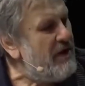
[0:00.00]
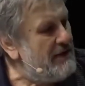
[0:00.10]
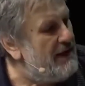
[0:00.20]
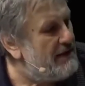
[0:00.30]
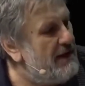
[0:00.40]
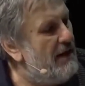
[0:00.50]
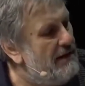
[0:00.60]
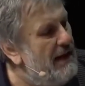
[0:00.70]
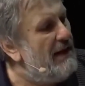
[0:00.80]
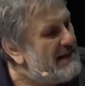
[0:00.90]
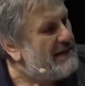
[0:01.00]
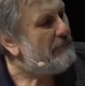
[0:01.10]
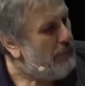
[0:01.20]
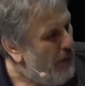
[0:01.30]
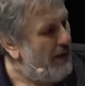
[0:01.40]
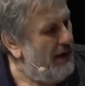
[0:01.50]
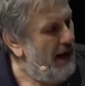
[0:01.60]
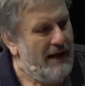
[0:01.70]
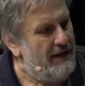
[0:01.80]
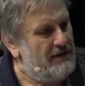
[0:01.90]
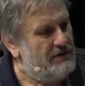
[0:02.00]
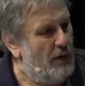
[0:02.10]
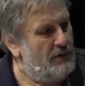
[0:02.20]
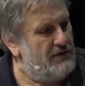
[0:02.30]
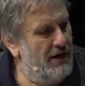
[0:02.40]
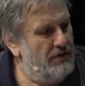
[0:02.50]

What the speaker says: that Niels Bohr anecdote.